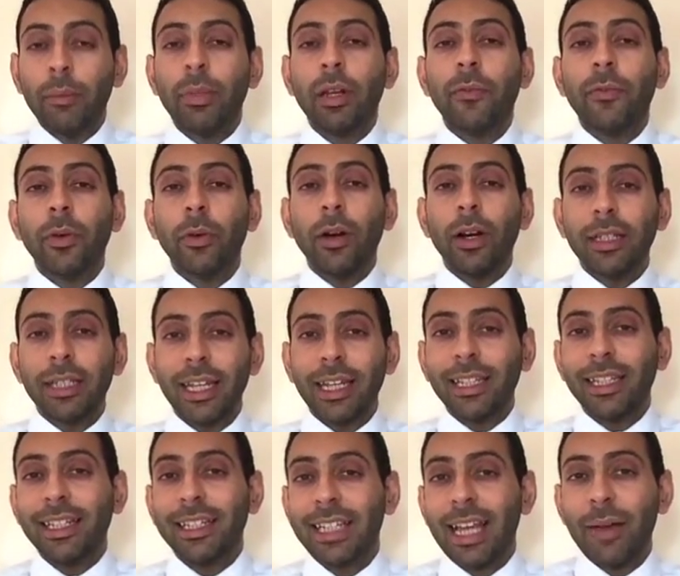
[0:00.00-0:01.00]
But if you are
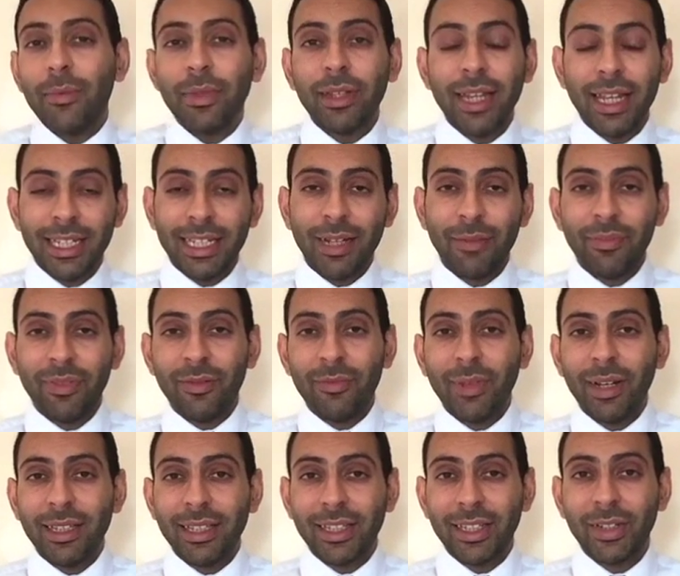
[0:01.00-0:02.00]
taking the exam in the next couple of
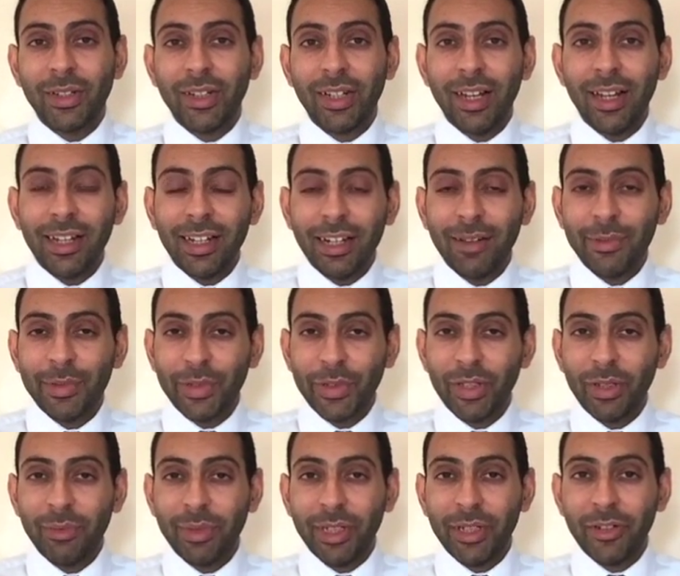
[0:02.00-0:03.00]
months, good luck. I'm sure
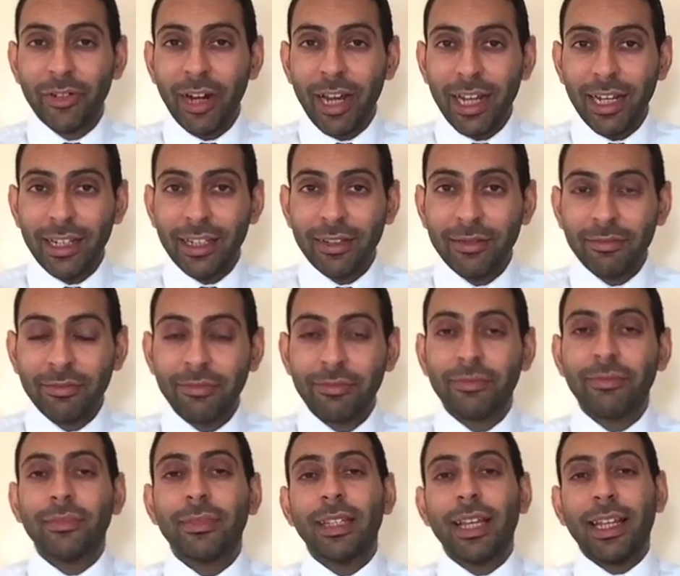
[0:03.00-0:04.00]
you'll be great.
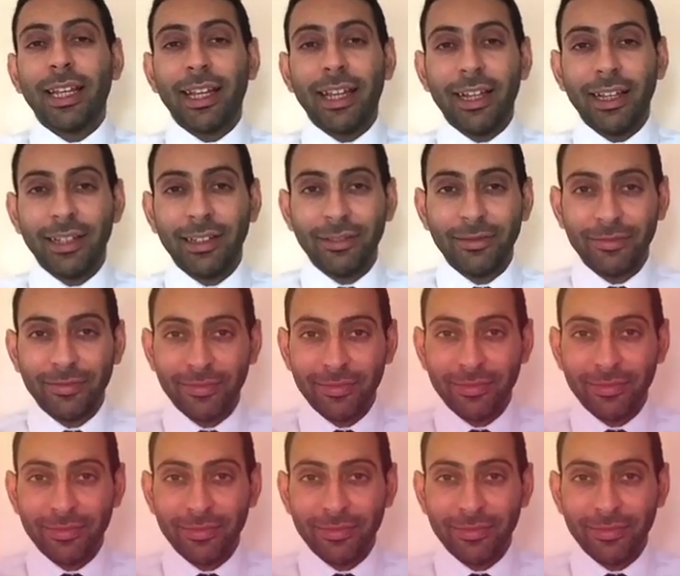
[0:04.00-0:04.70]
Take care.